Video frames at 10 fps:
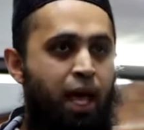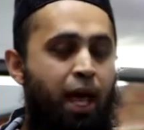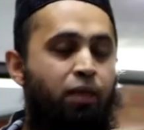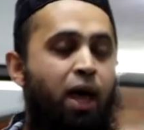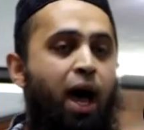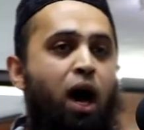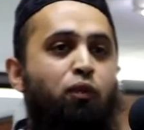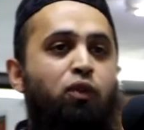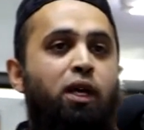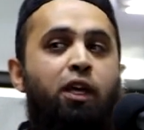And
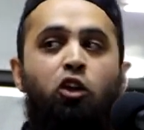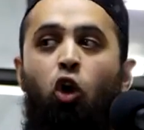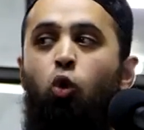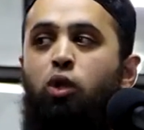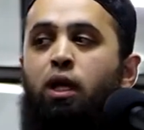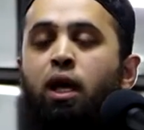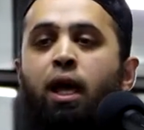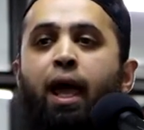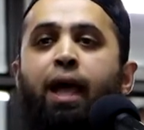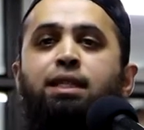thereafter he wrote
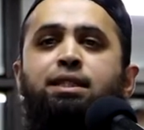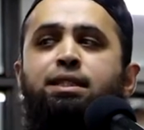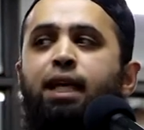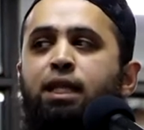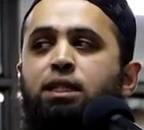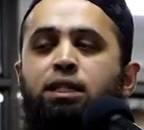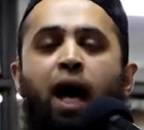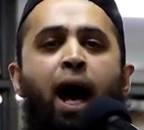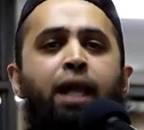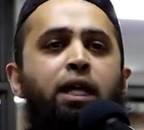a
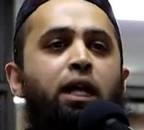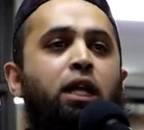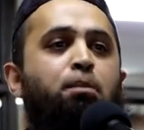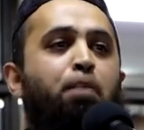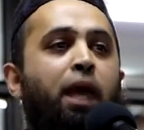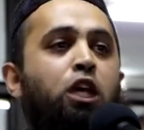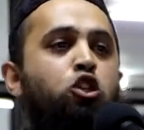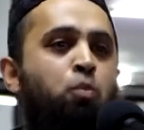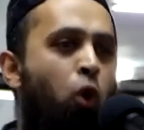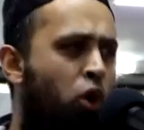
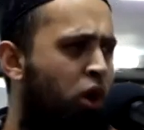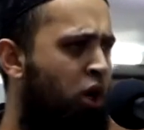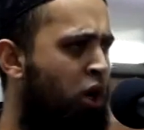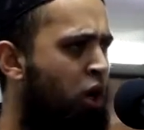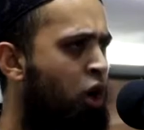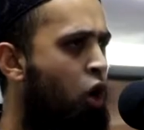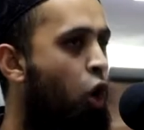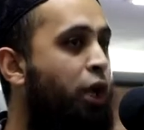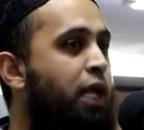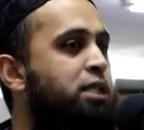600-page book
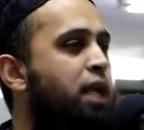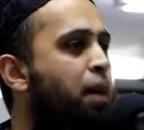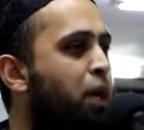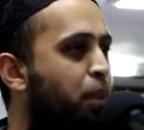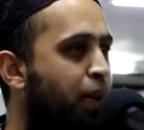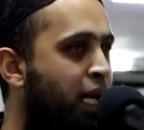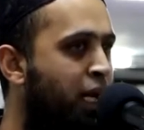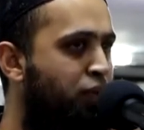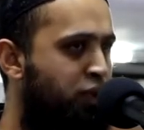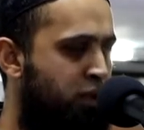on Islamic
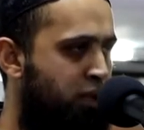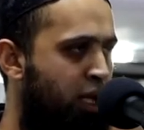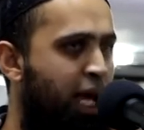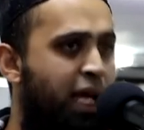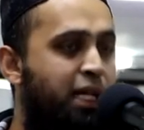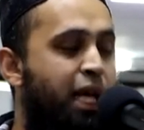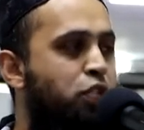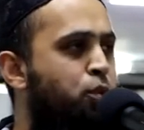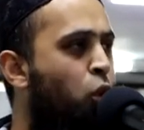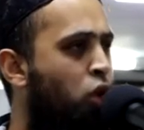beliefs, like a
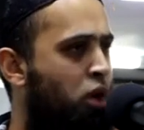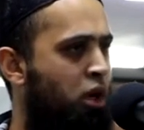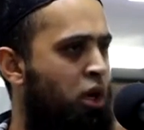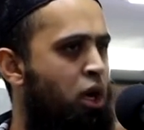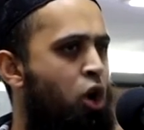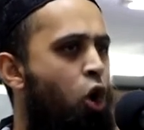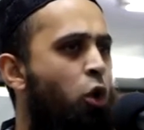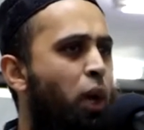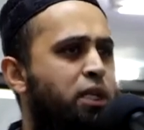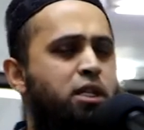textbook,
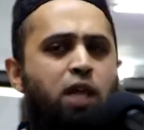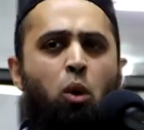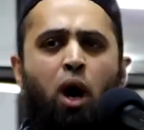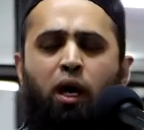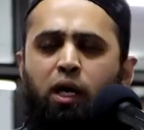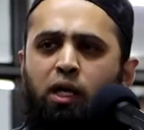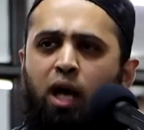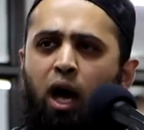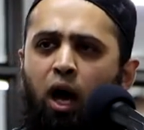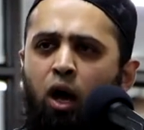on what is our
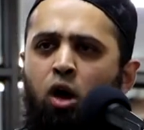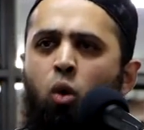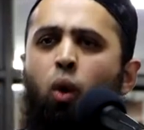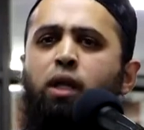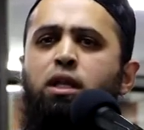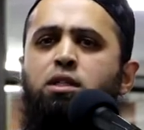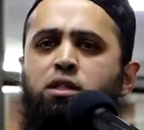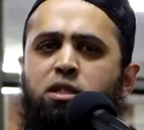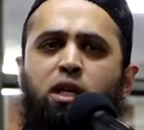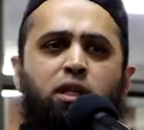aqidah, what is
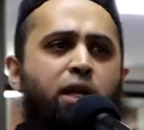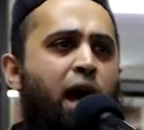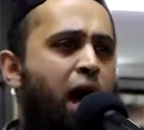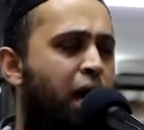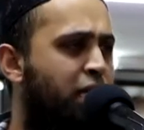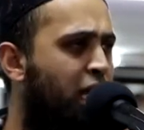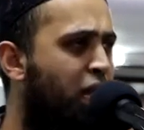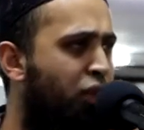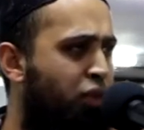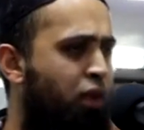certain
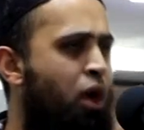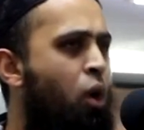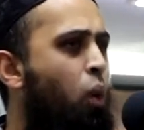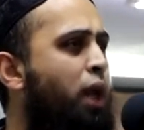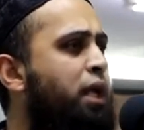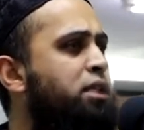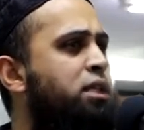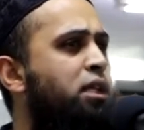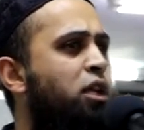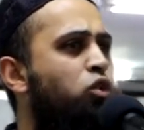ahadith, what is
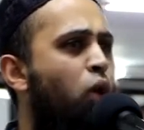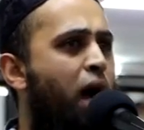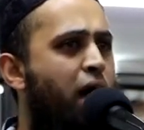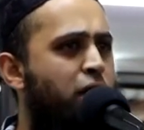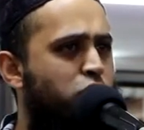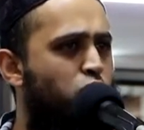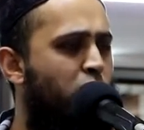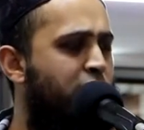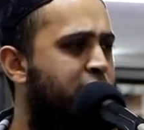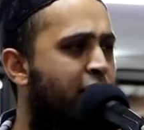certain du'as to
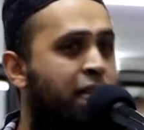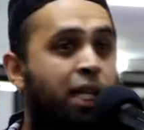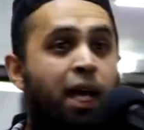recite.